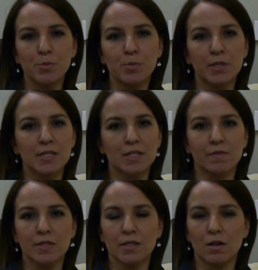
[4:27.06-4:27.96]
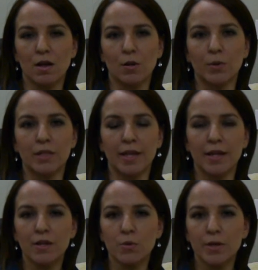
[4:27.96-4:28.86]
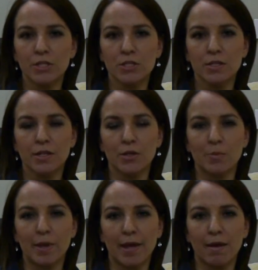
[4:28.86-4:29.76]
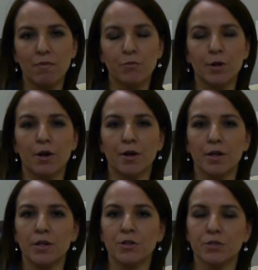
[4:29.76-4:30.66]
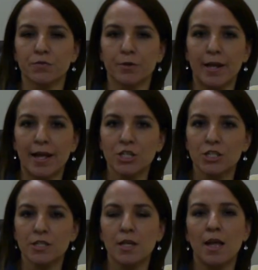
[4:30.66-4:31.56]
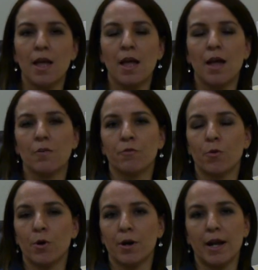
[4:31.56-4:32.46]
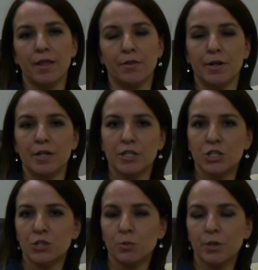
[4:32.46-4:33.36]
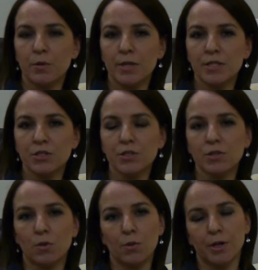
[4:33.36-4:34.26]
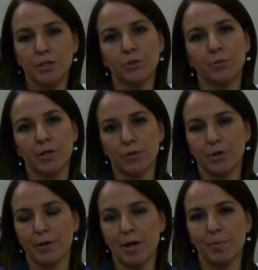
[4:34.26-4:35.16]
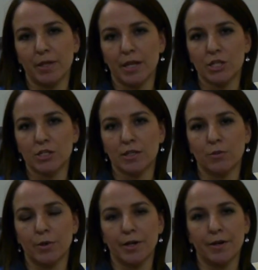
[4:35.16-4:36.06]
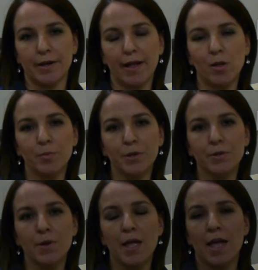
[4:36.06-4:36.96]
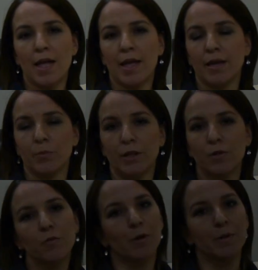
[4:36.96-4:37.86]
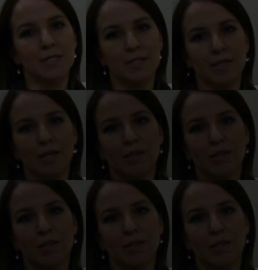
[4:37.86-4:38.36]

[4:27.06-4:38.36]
Please give us a call with any questions that you may have regarding your deferred action for either initial requesters or to renew your application. We're here to help you and we look forward to seeing